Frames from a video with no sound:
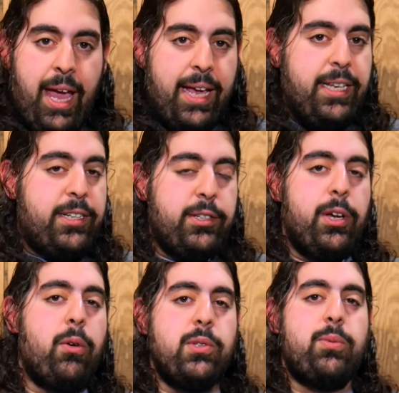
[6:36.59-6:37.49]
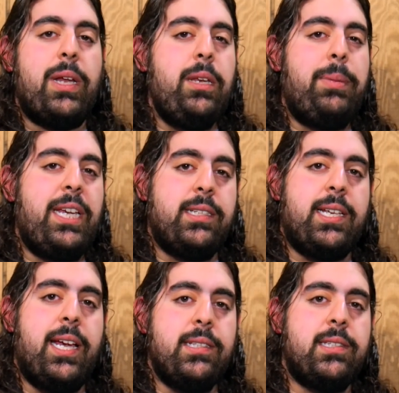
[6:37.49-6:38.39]
and it knows when to be
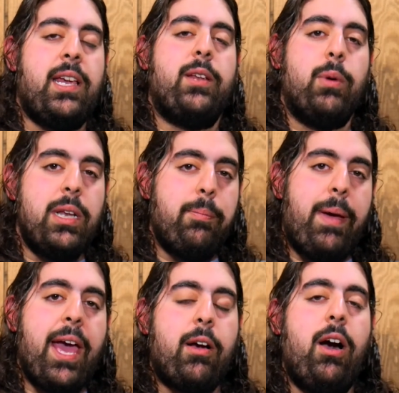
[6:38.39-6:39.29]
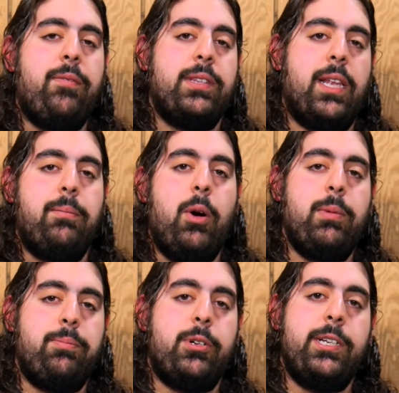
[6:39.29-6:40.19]
intense and when to back off and let a
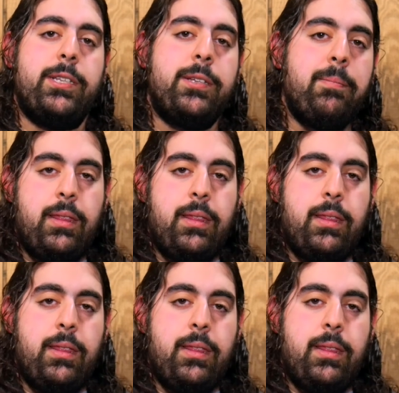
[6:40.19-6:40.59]
moment breathe.